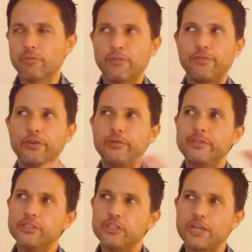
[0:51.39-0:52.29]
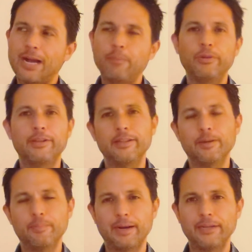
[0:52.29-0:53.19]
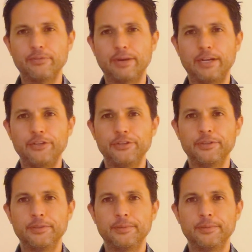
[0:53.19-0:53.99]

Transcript: refuse to shop within their price range,